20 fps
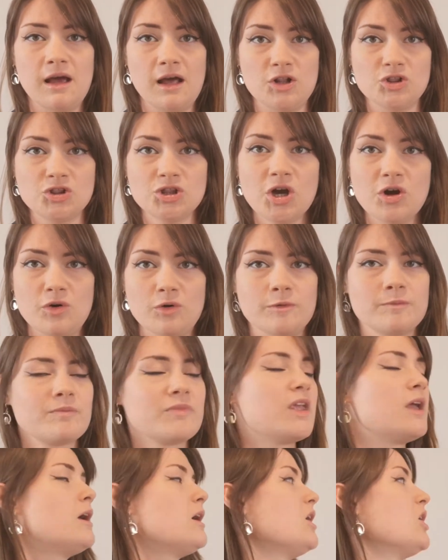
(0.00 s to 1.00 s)
loan.
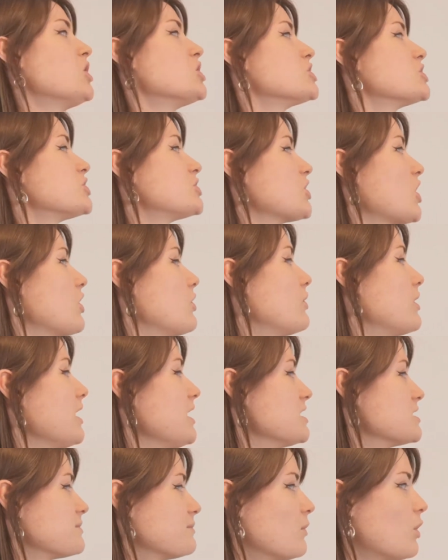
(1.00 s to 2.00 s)
So
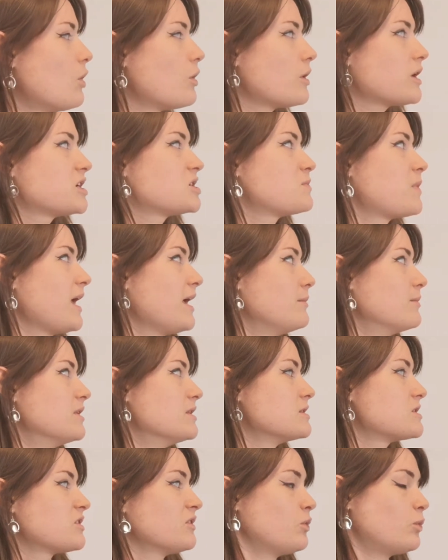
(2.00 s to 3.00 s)
his mortgage
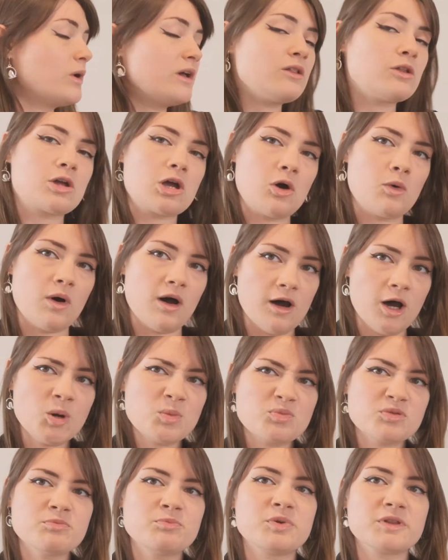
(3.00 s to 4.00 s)
payments will go
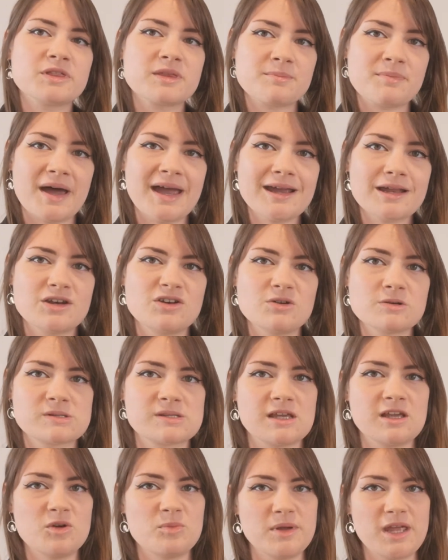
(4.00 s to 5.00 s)
up, but the bank knows that
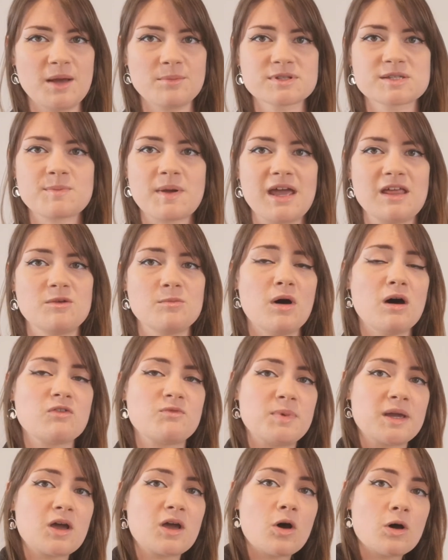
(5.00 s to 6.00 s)
he'll be able to pay them off
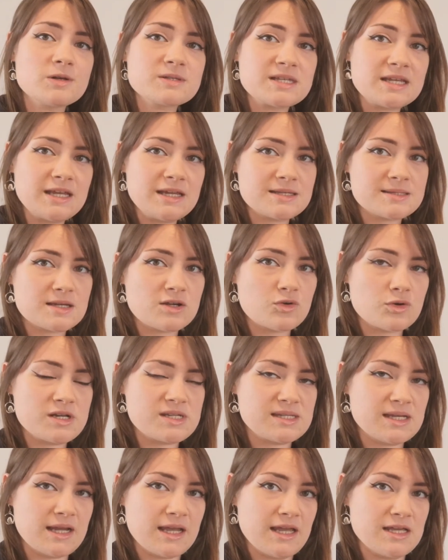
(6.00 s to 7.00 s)
because he is
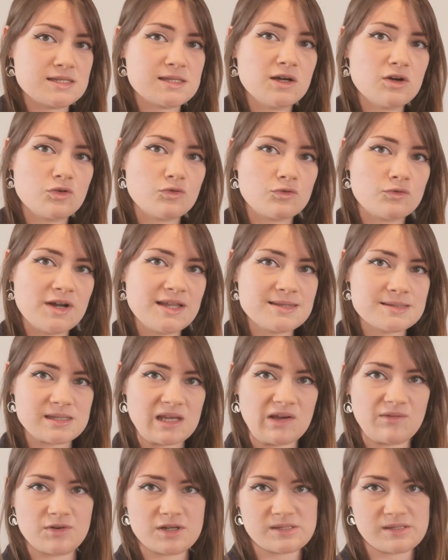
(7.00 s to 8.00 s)
increasing his rents
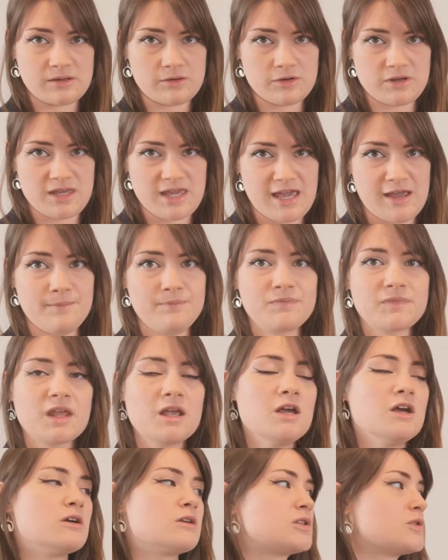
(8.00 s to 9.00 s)
every single year.
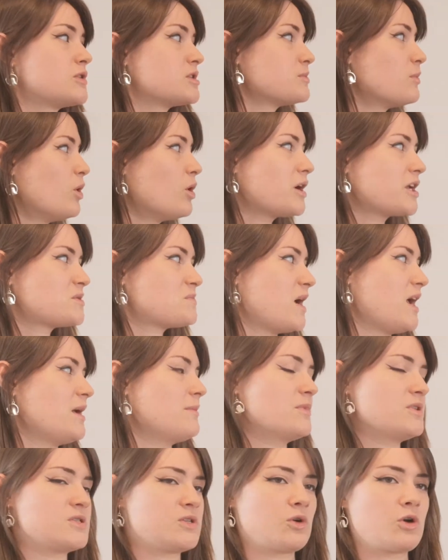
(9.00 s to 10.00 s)
So his mortgage
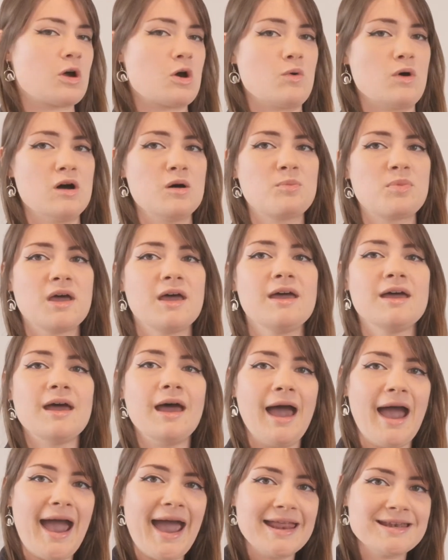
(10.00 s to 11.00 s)
payments will go up,
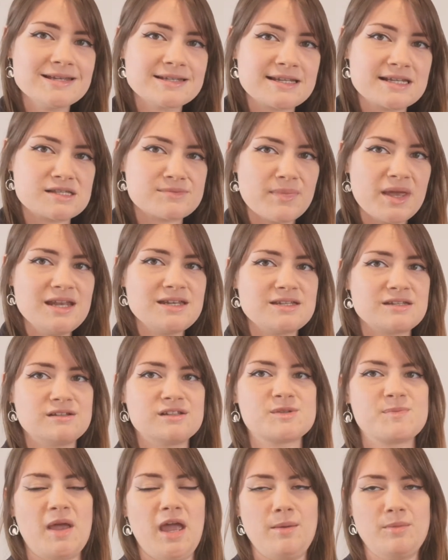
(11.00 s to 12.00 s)
and his
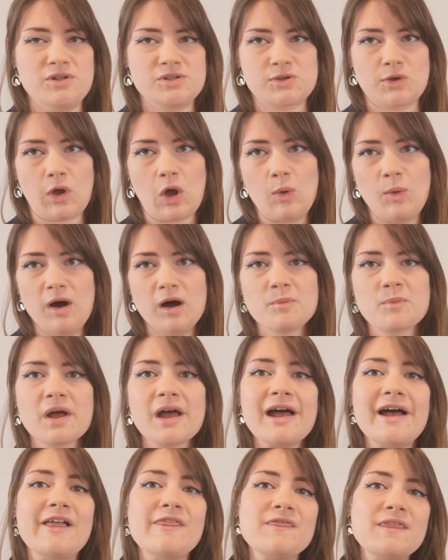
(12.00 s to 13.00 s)
maintenance payments will go up,
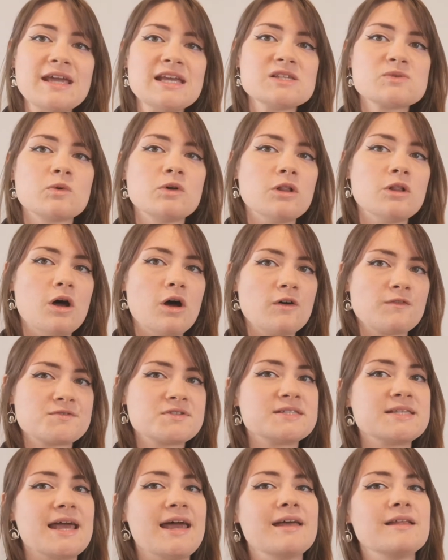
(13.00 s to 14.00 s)
and these will
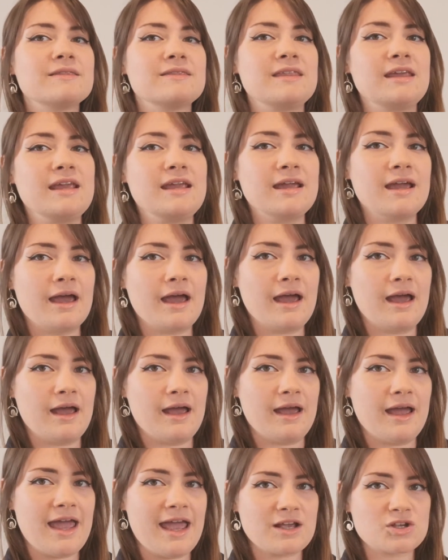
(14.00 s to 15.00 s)
offset the
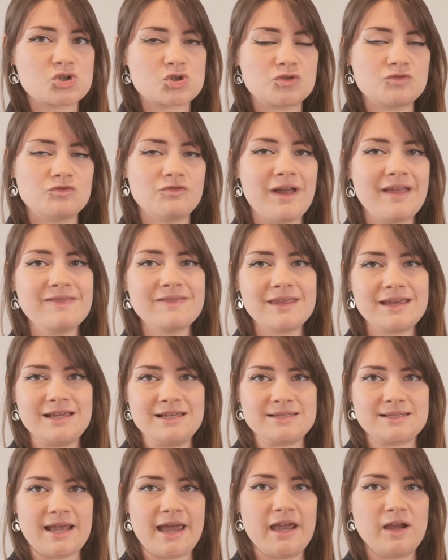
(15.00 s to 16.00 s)
extra rent that
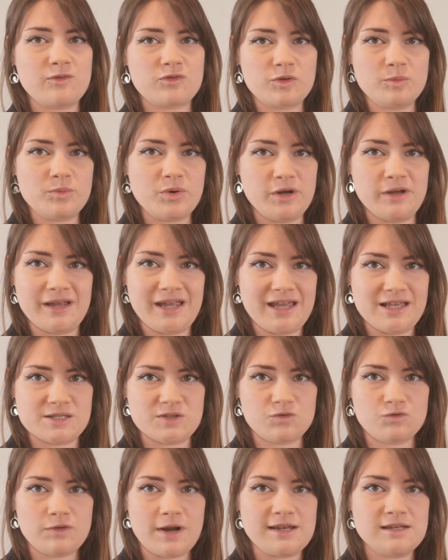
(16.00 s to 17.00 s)
he's getting from putting
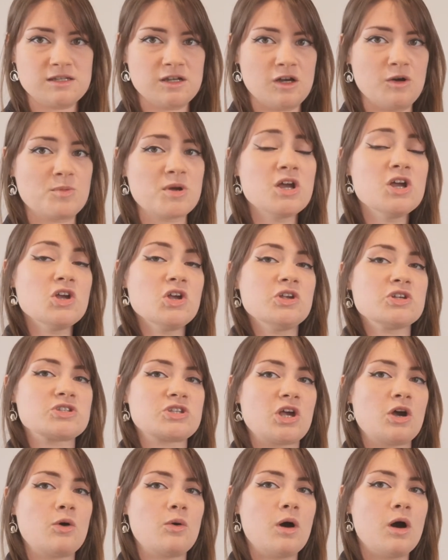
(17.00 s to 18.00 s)
his rent up. So